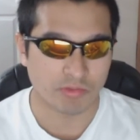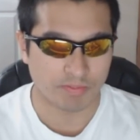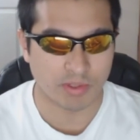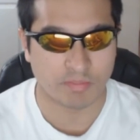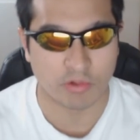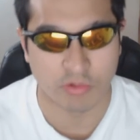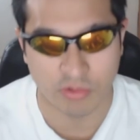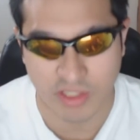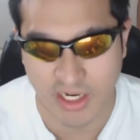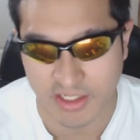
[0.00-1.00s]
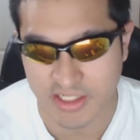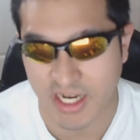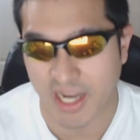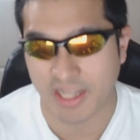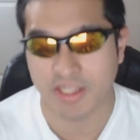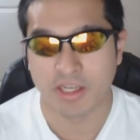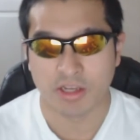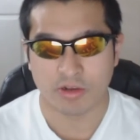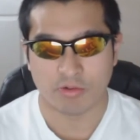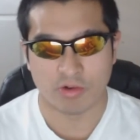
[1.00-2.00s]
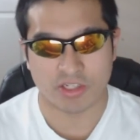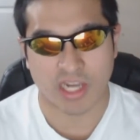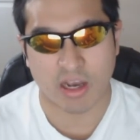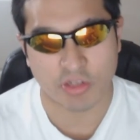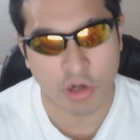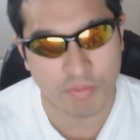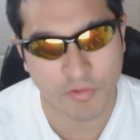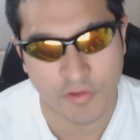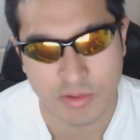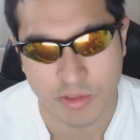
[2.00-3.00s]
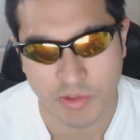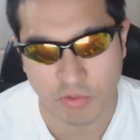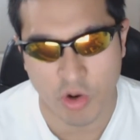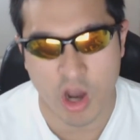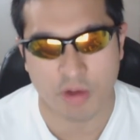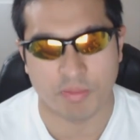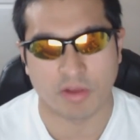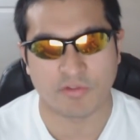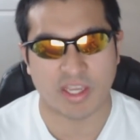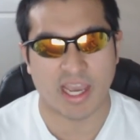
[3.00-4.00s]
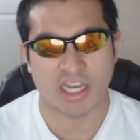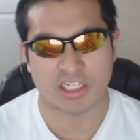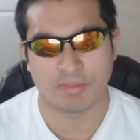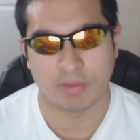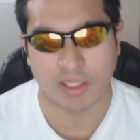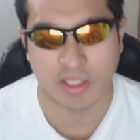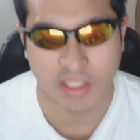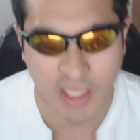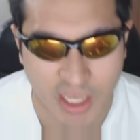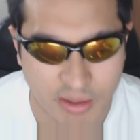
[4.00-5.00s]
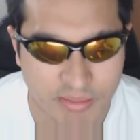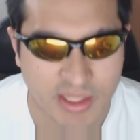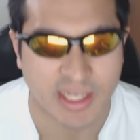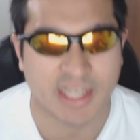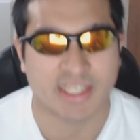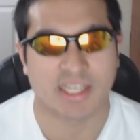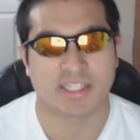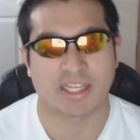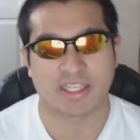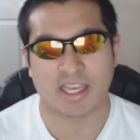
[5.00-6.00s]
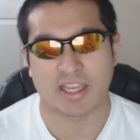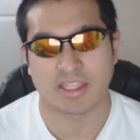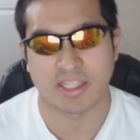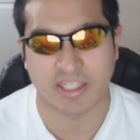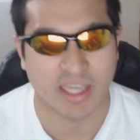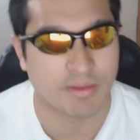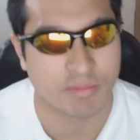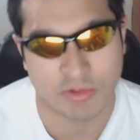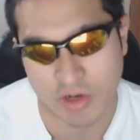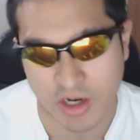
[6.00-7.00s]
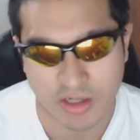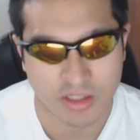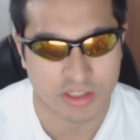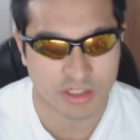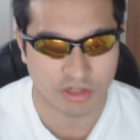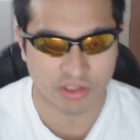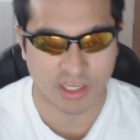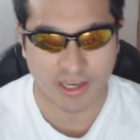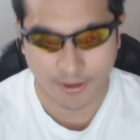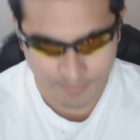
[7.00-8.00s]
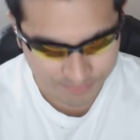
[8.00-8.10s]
the people who kind of died which I was hoping for him to be wrong, but if he actually played the game, then I guess I can't he can't be wrong. So yeah.